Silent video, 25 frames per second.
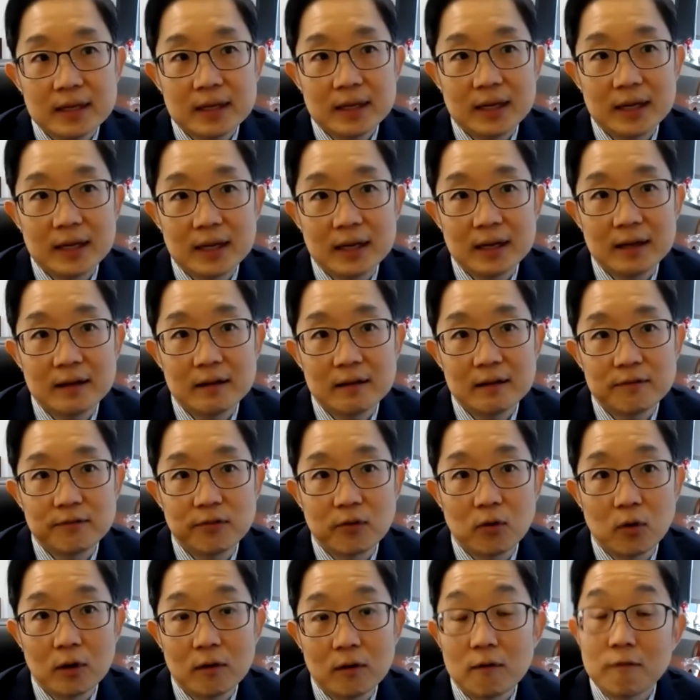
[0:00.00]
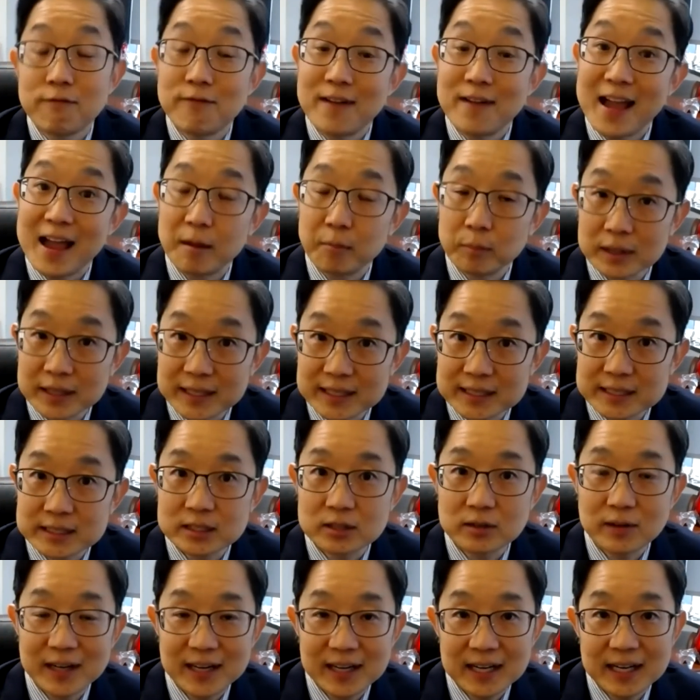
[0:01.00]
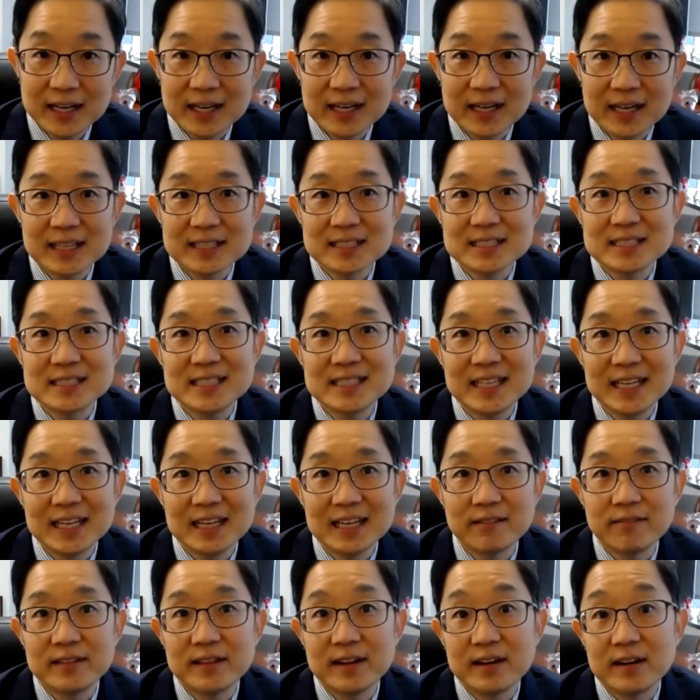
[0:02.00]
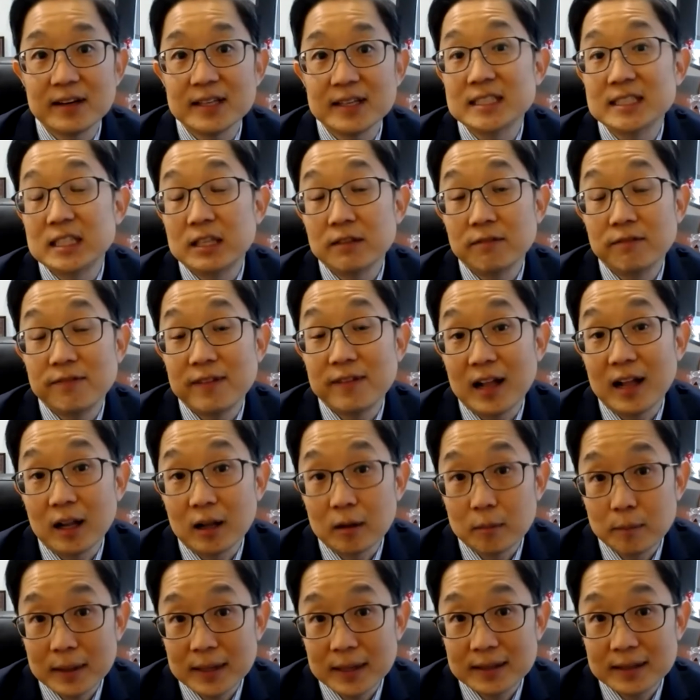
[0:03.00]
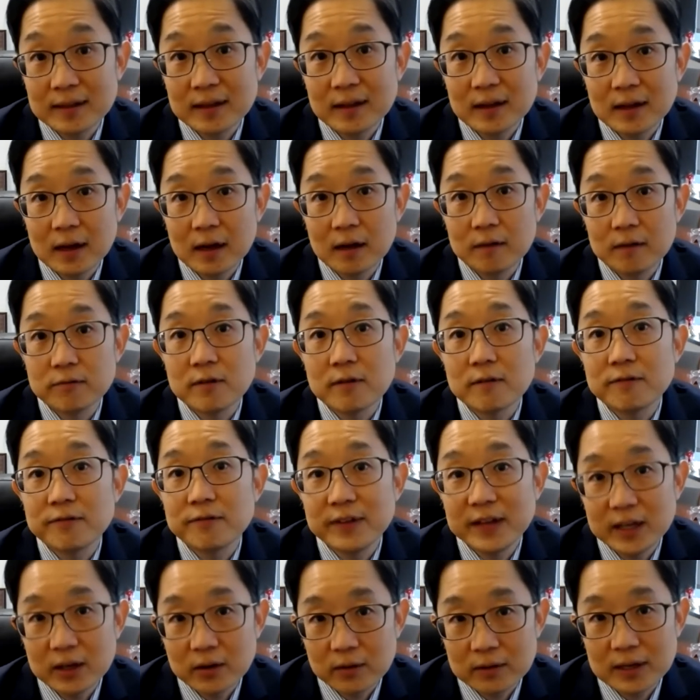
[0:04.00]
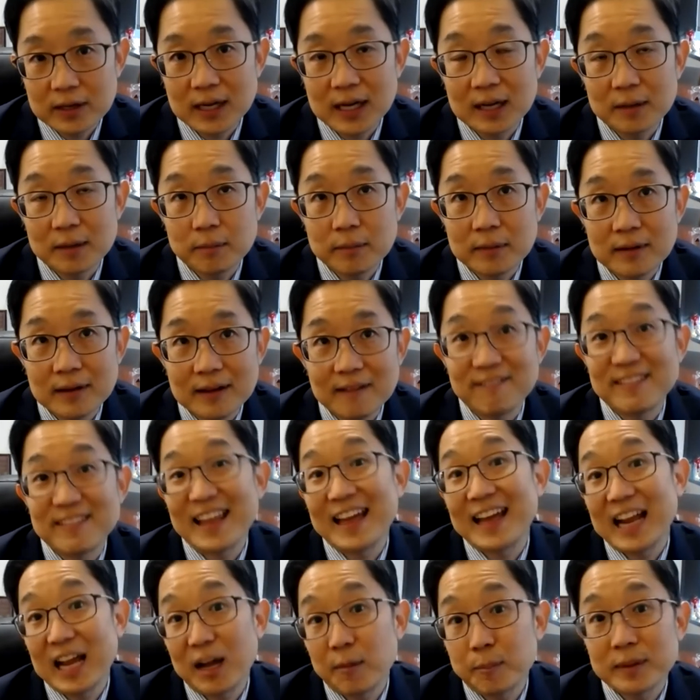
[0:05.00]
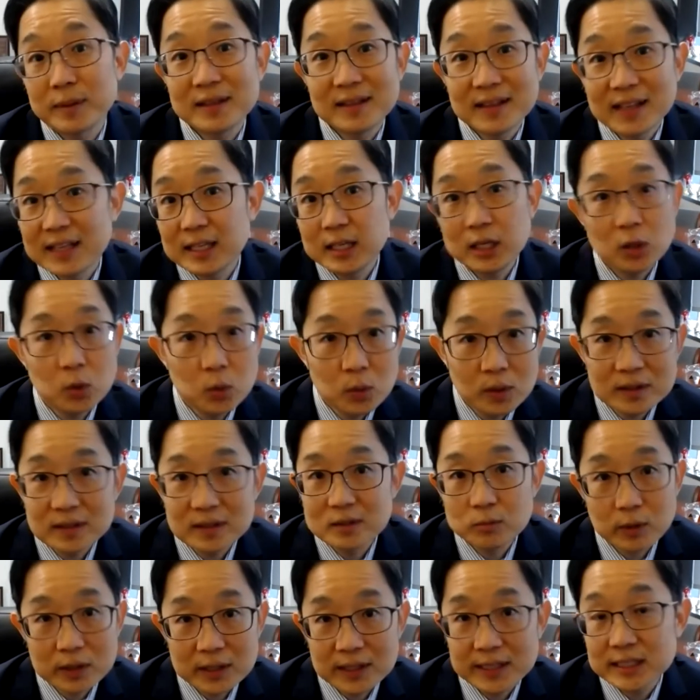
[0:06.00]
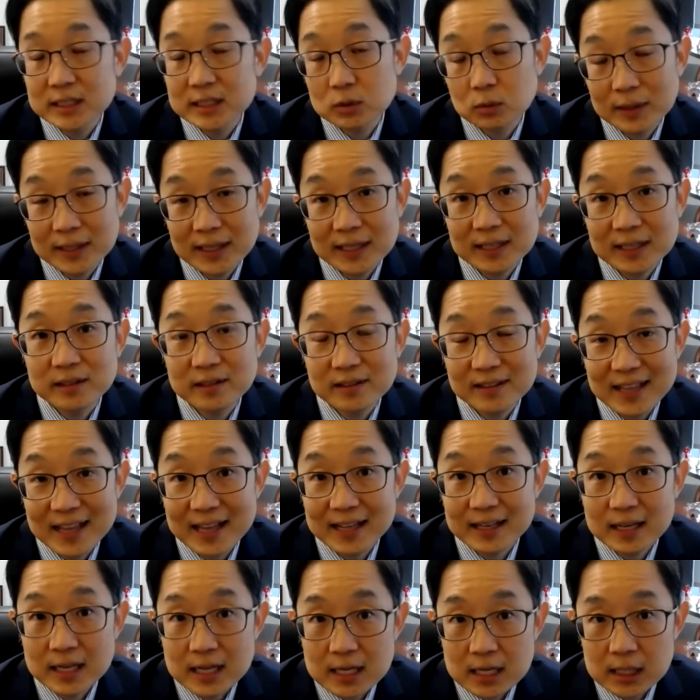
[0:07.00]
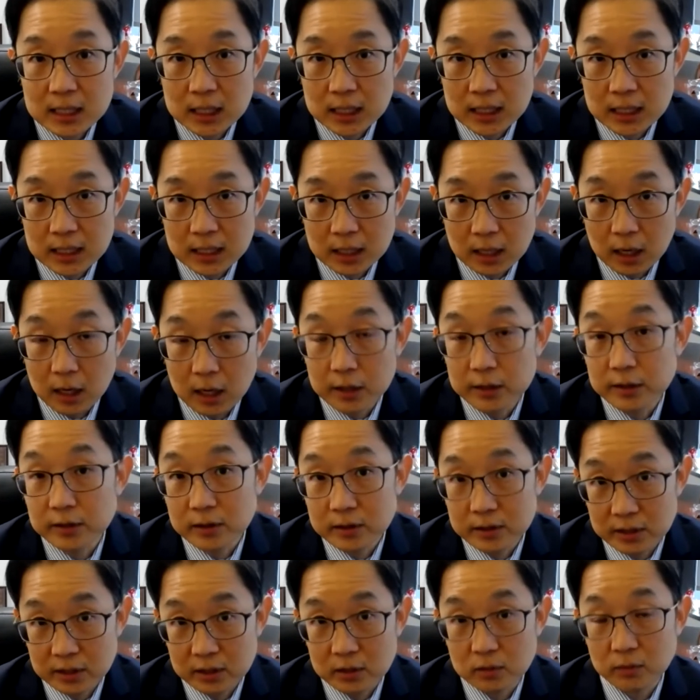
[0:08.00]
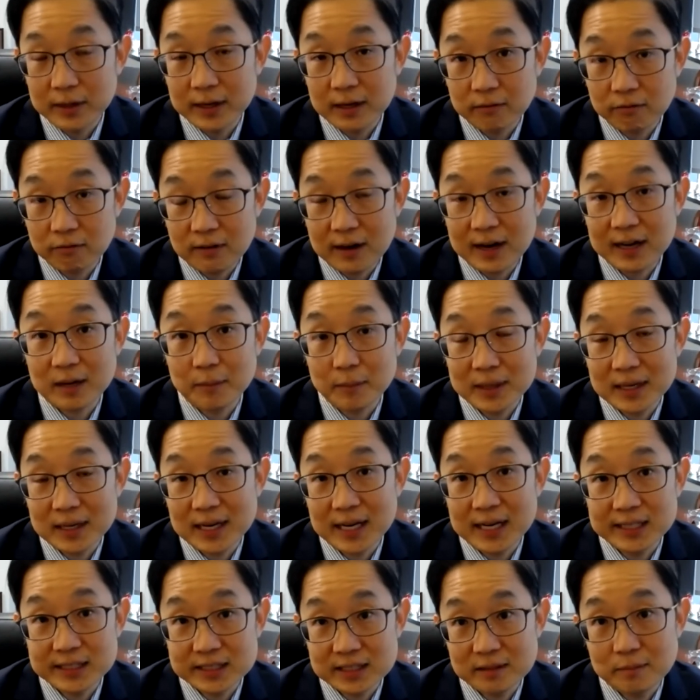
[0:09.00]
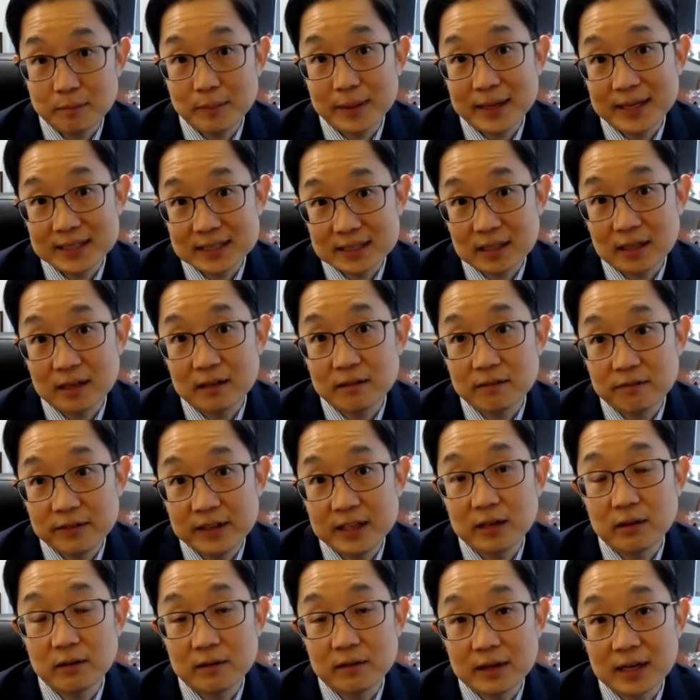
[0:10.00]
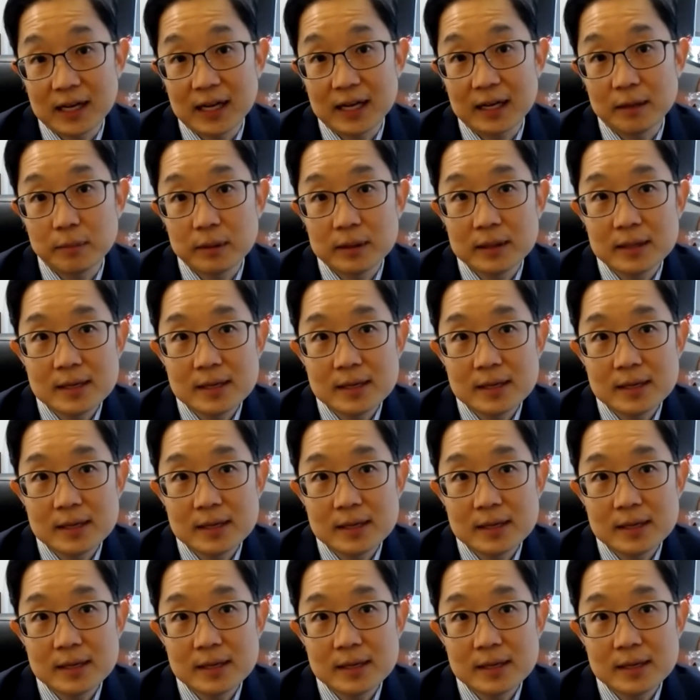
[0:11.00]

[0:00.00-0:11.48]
uh, for family screening and seeing if there is development of phenotype. If that happened, then you would really swing into that uh, other degree of recommendation based on phenotype.